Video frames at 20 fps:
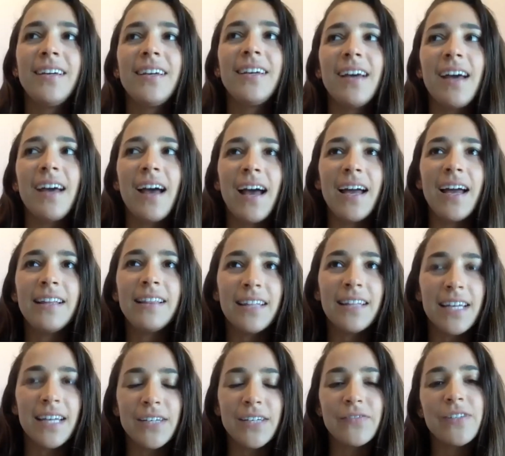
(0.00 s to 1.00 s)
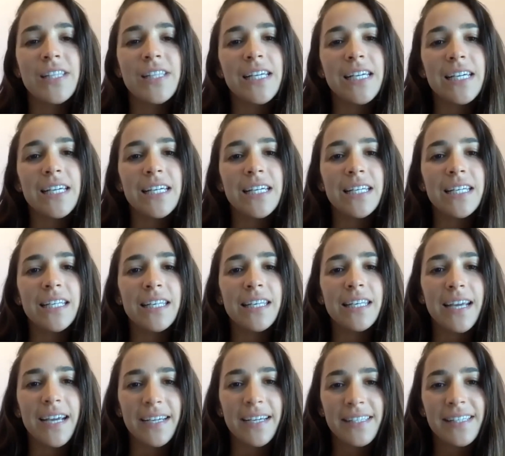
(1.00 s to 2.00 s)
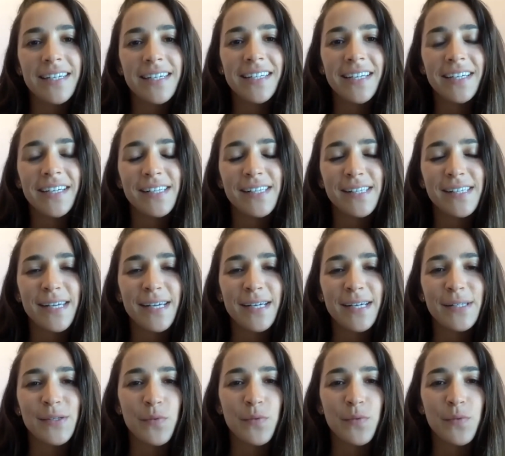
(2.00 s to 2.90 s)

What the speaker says: I loved the 1996